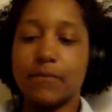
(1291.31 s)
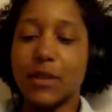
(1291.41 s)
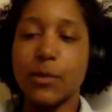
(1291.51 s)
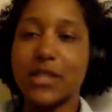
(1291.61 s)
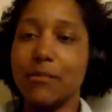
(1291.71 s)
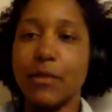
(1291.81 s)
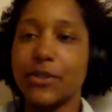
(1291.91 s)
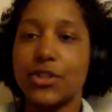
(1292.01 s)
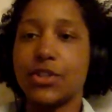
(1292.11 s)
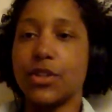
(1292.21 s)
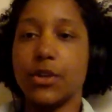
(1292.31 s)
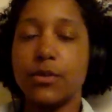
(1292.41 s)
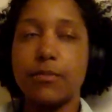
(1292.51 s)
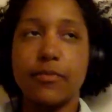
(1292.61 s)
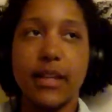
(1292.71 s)
There wasn't much
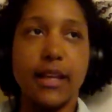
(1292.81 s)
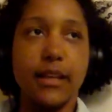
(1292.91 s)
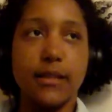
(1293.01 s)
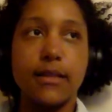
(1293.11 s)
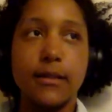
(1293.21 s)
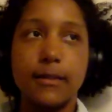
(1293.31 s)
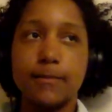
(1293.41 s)
snow, and